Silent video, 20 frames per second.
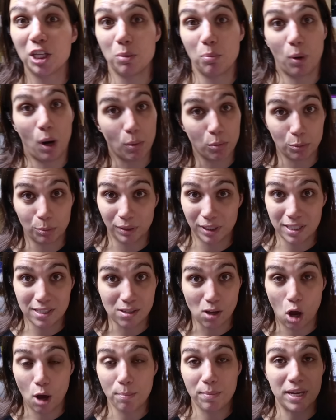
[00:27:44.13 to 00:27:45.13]
You probably
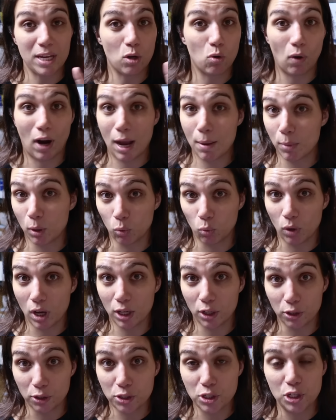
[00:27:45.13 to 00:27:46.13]
saw me grab a
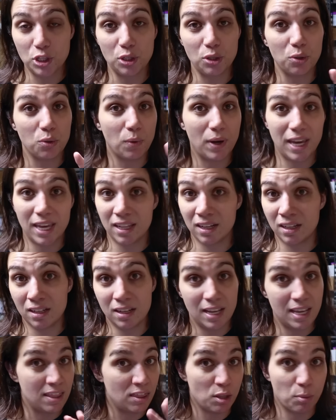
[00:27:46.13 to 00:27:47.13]
rug or two
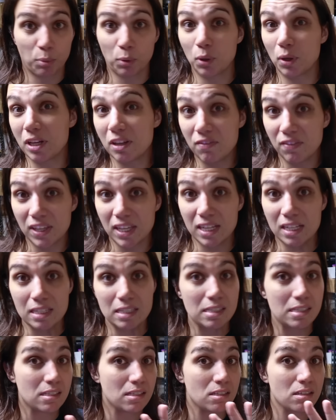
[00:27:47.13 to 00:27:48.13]
in, in the
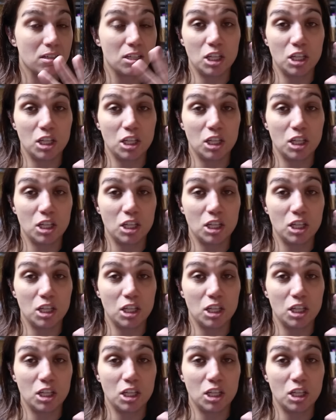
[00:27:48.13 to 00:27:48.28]
previous,